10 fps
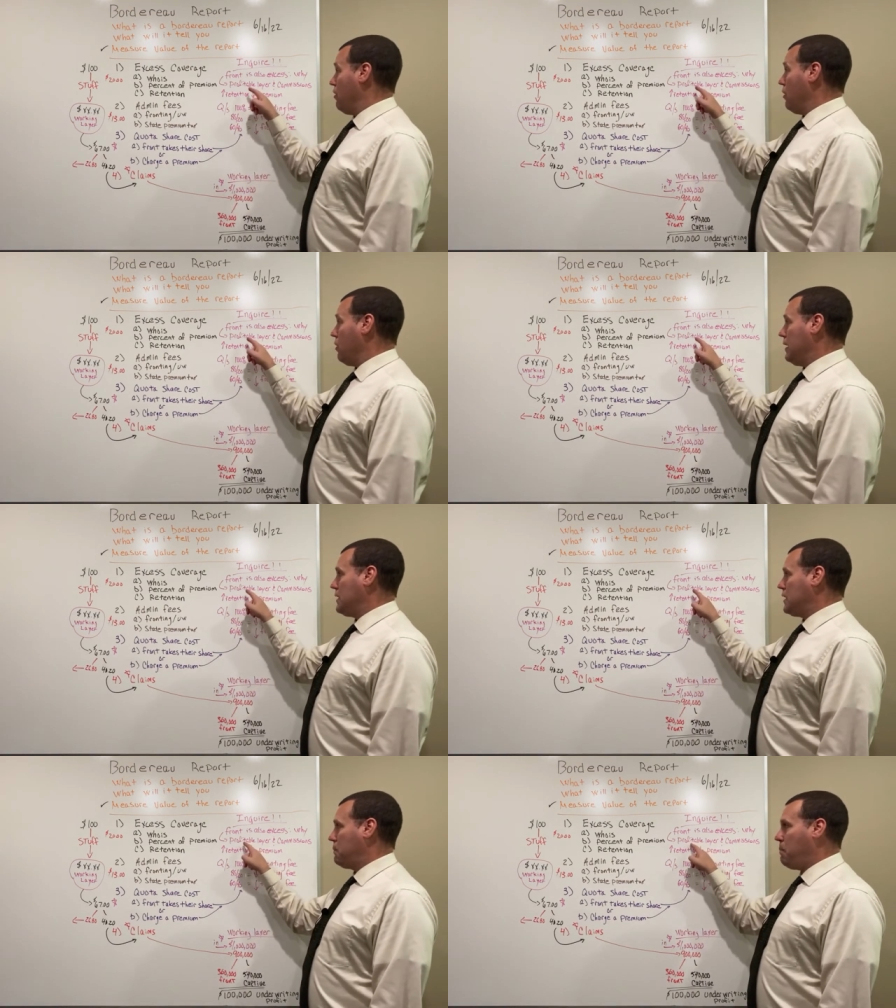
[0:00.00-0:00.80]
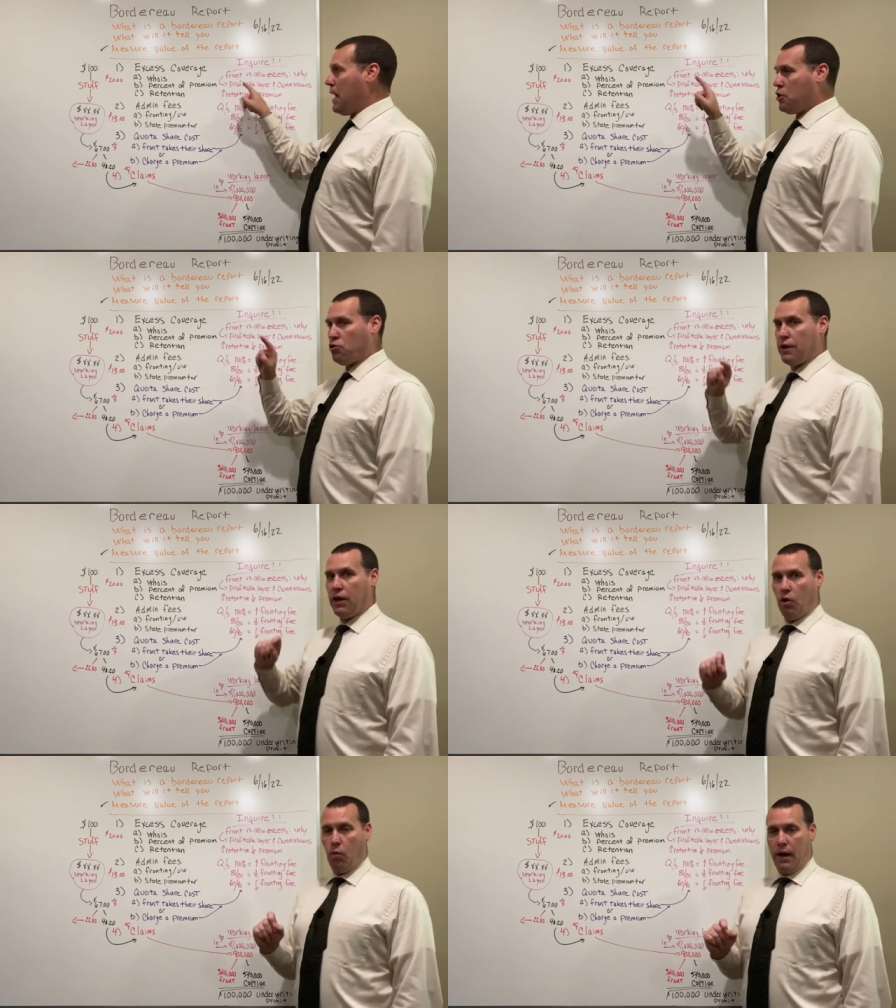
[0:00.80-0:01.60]
they're especially
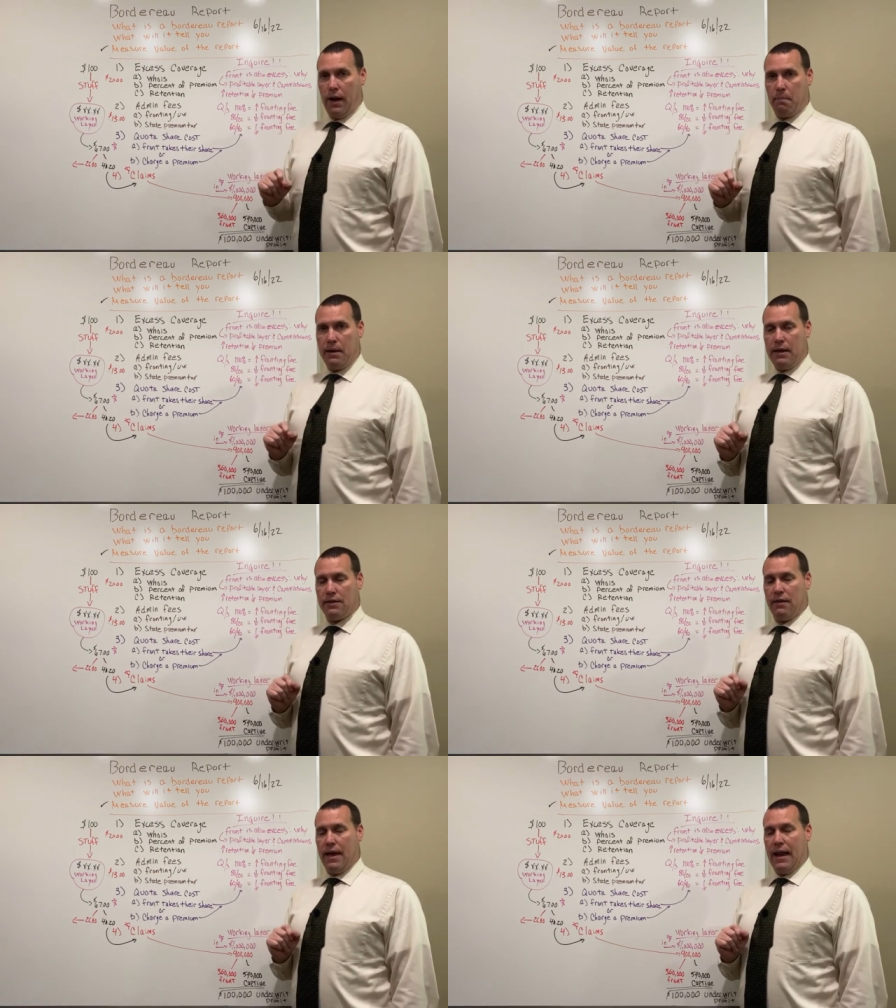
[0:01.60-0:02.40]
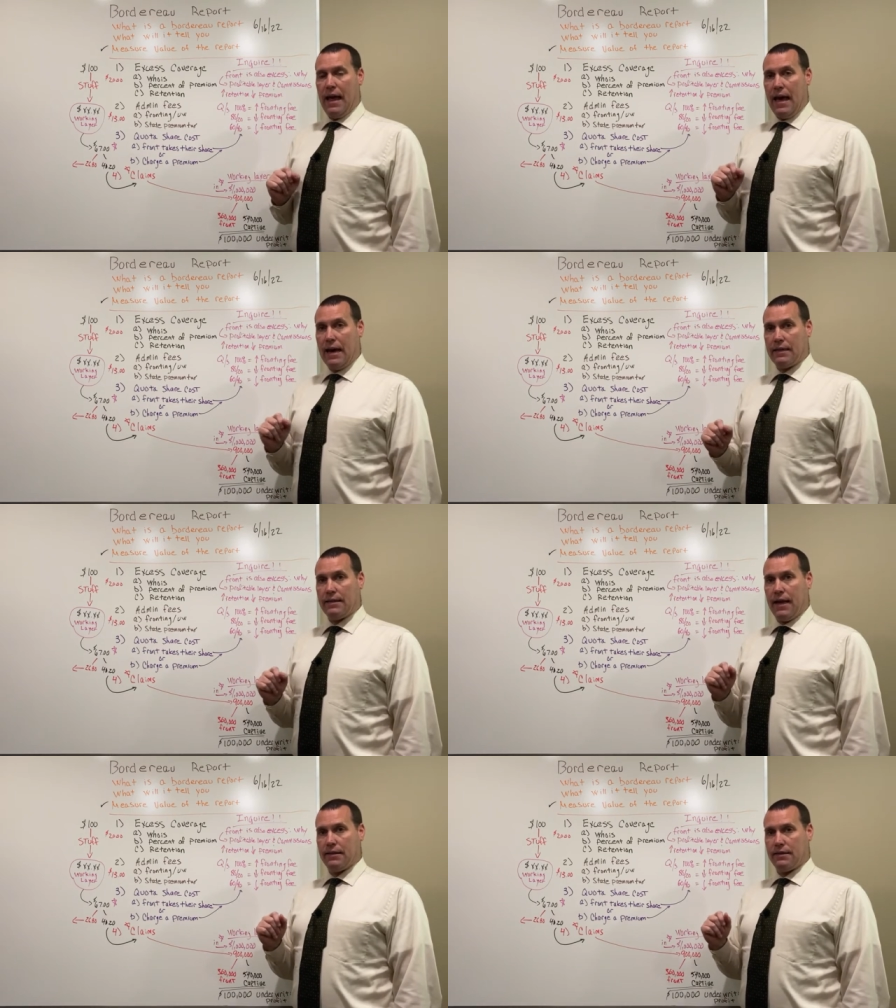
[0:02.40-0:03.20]
going to want a piece of that
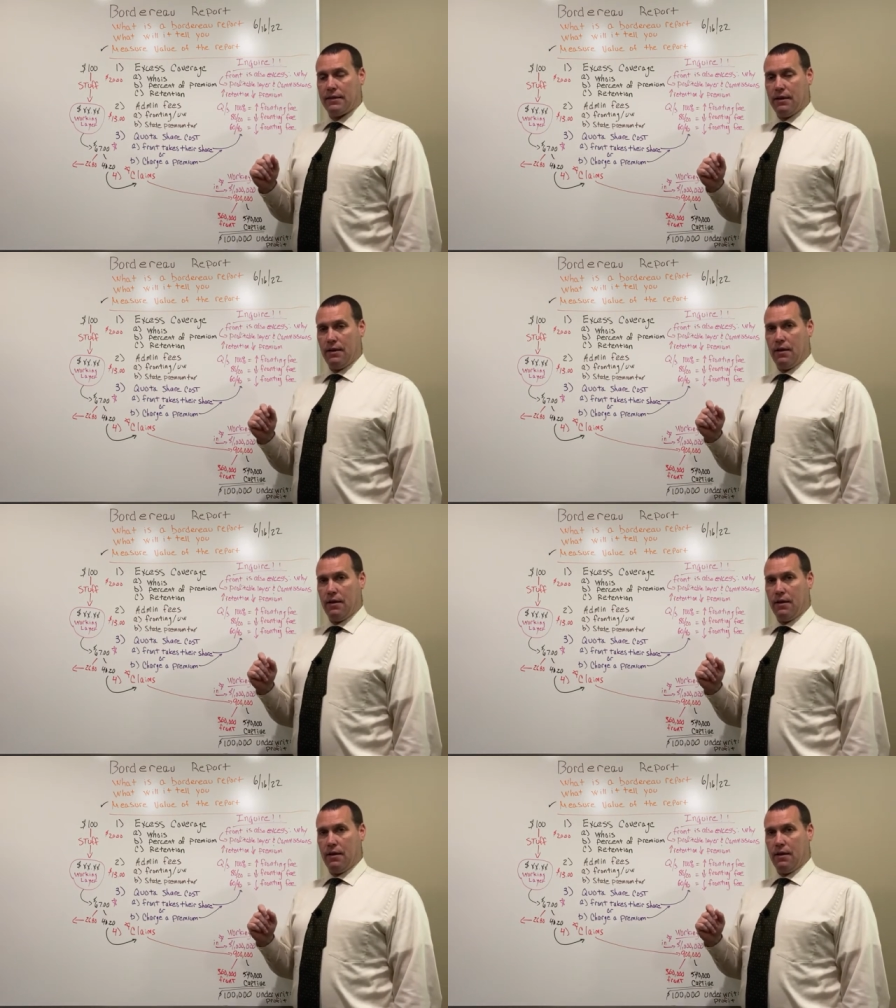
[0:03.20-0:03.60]
excess